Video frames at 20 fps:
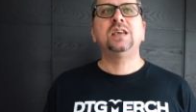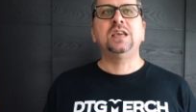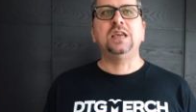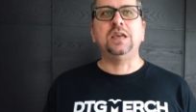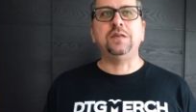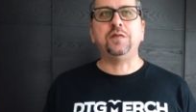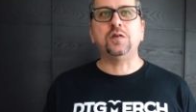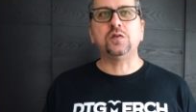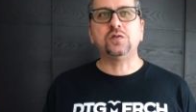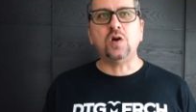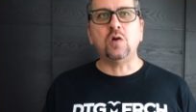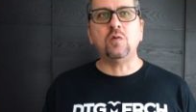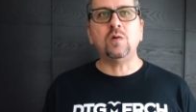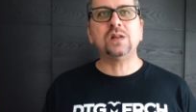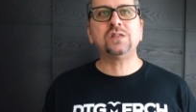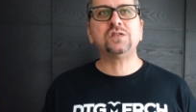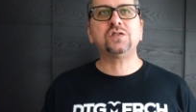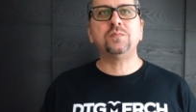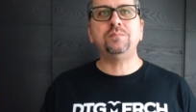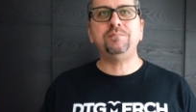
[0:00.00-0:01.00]
If you don't
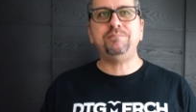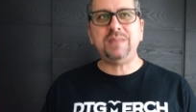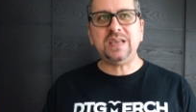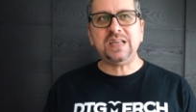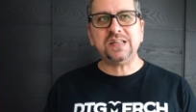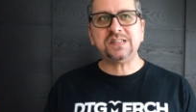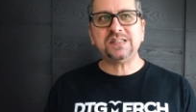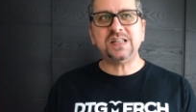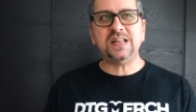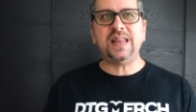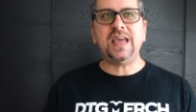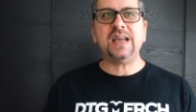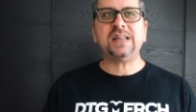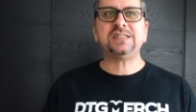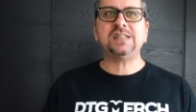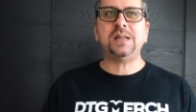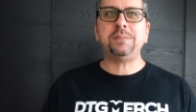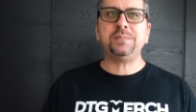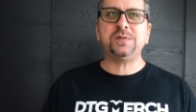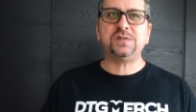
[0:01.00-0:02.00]
want to miss the
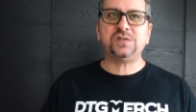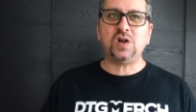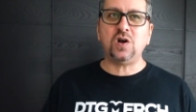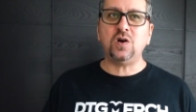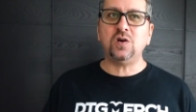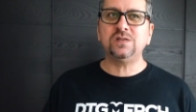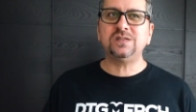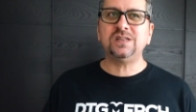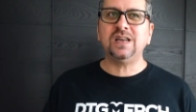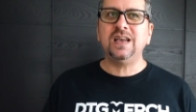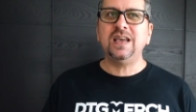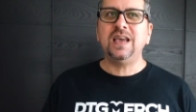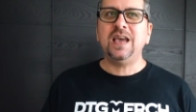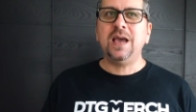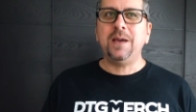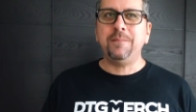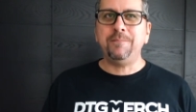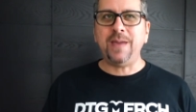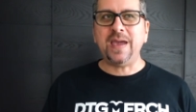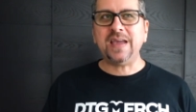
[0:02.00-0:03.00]
next episode,
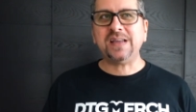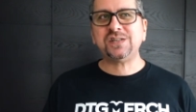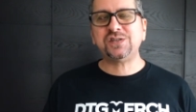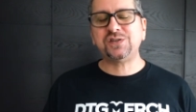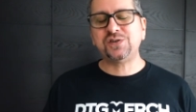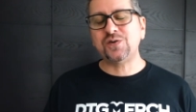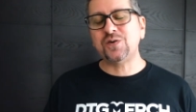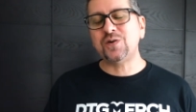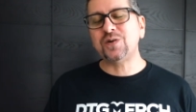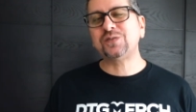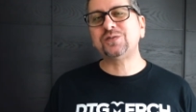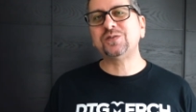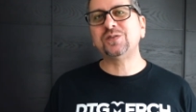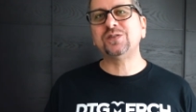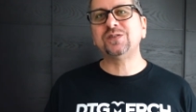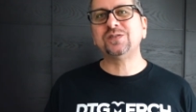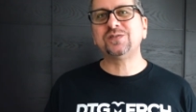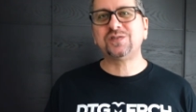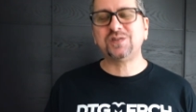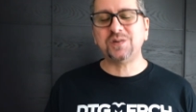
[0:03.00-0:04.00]
make sure
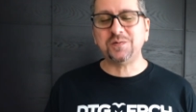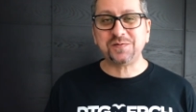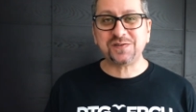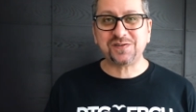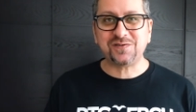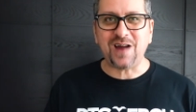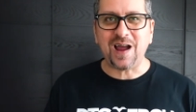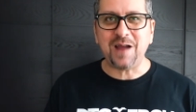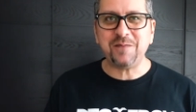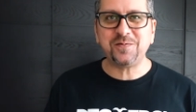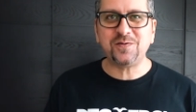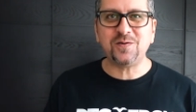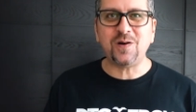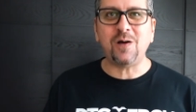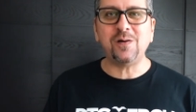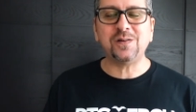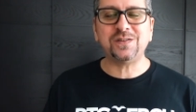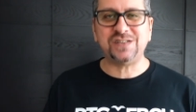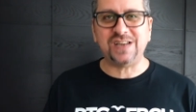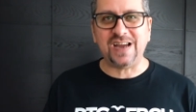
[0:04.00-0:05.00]
to subscribe to
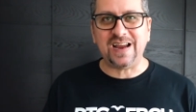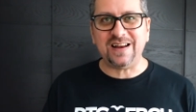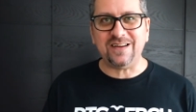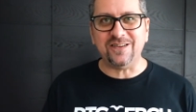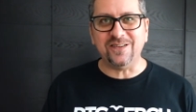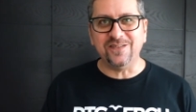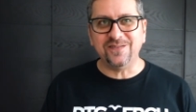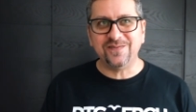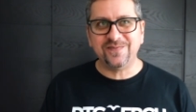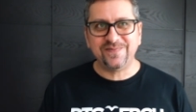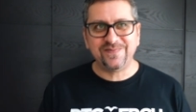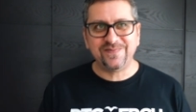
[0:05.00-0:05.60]
our channel.